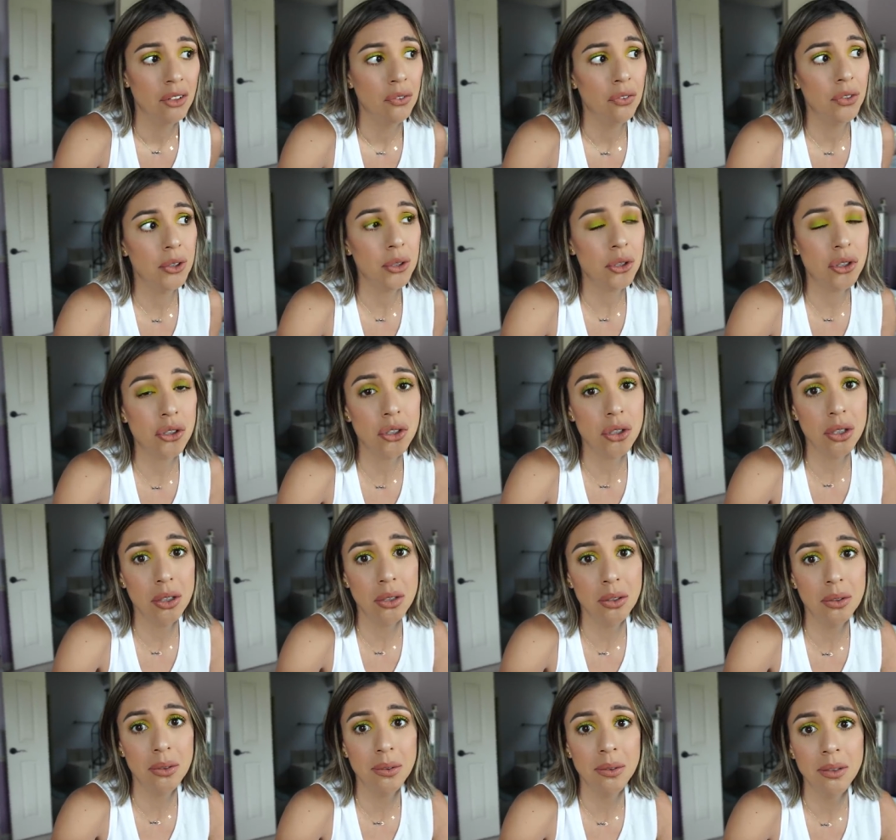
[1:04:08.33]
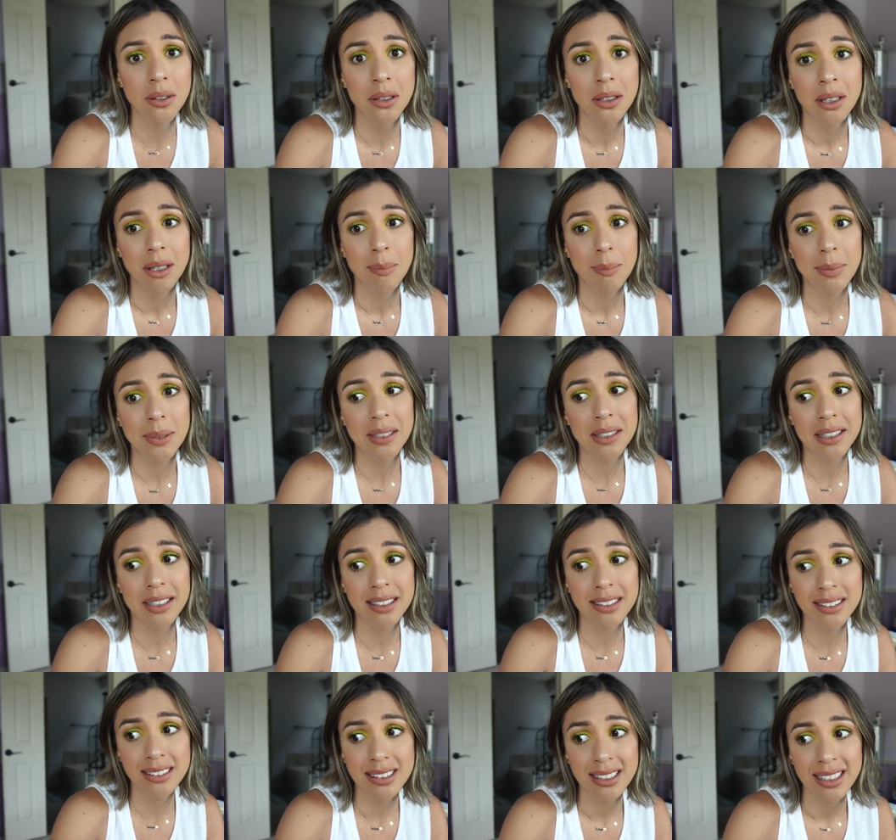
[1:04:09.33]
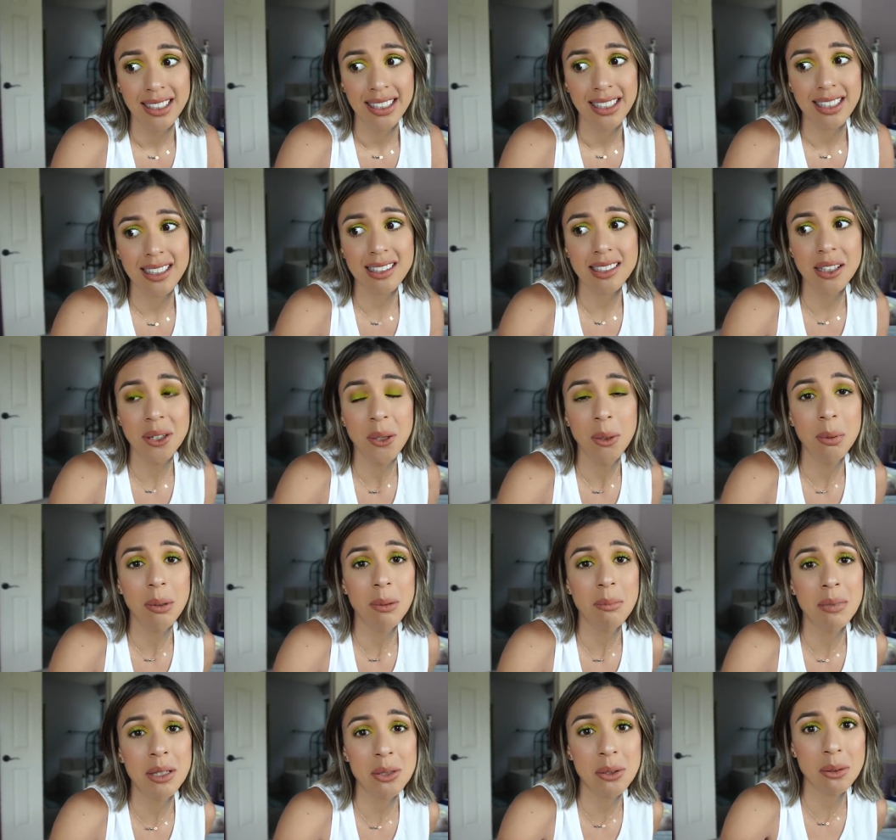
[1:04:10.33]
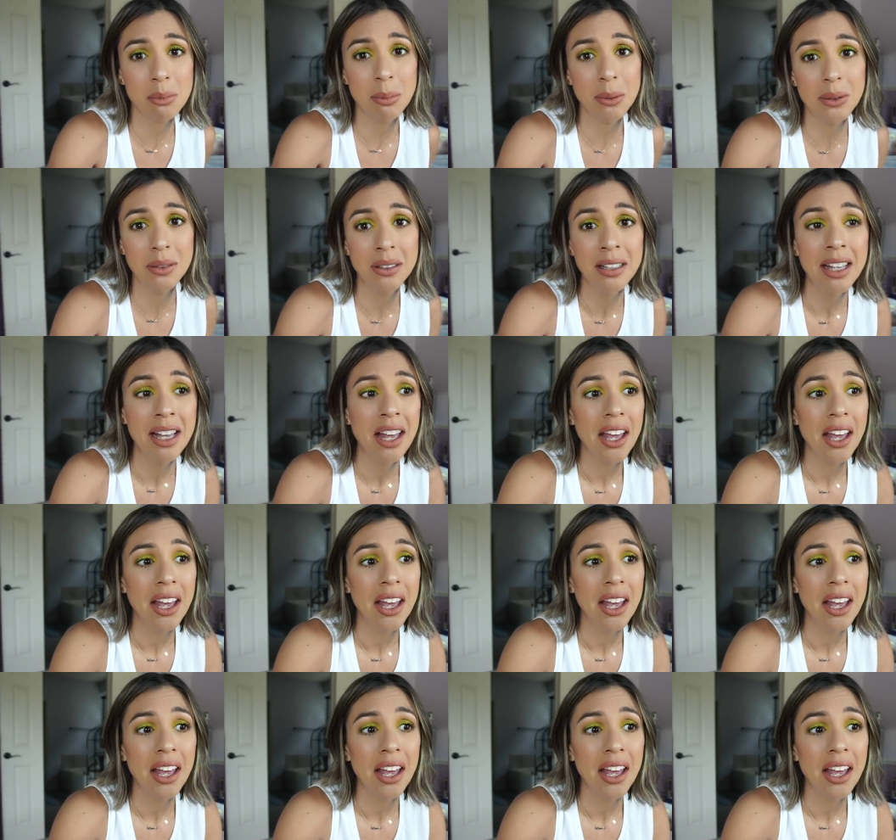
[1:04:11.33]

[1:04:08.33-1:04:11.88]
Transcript: for June because it's gonna be miserable